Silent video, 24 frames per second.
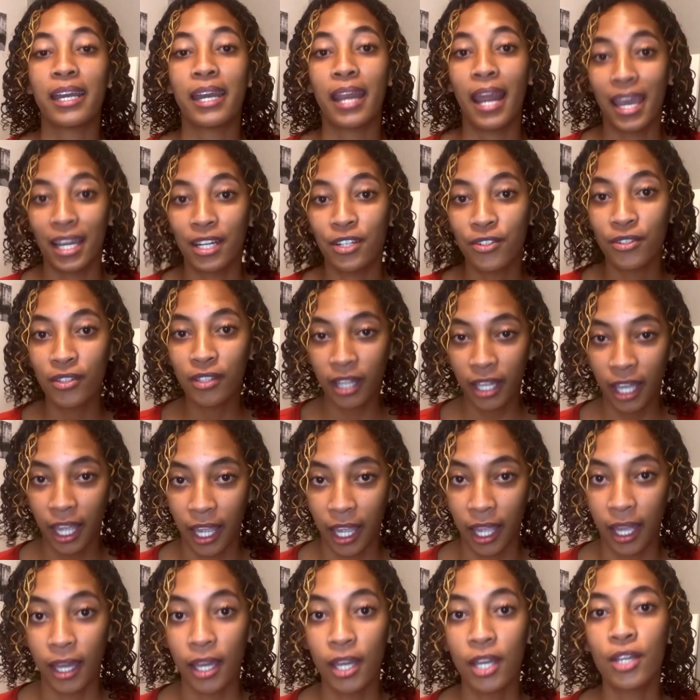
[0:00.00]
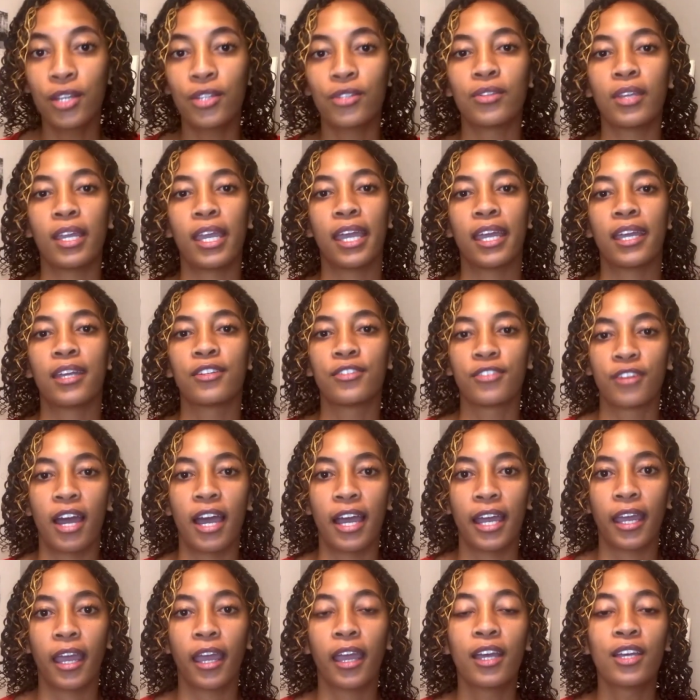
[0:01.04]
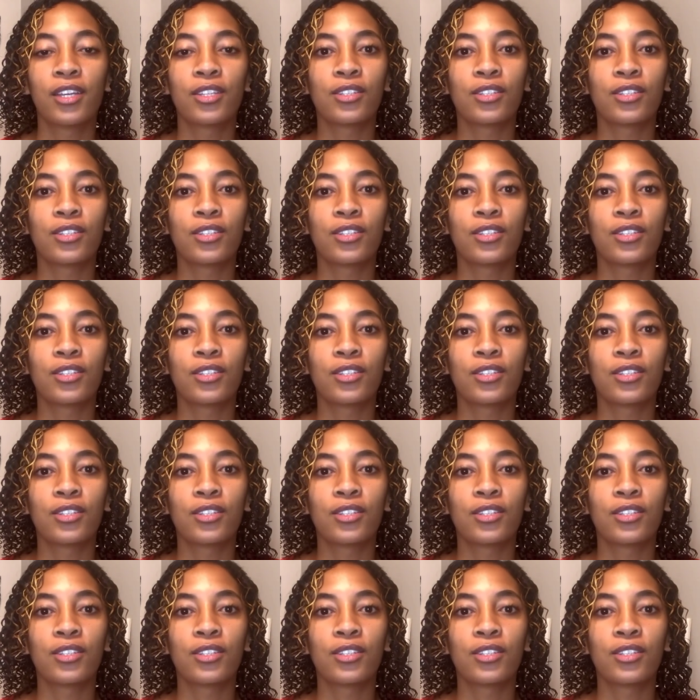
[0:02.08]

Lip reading: natural hair to air dry,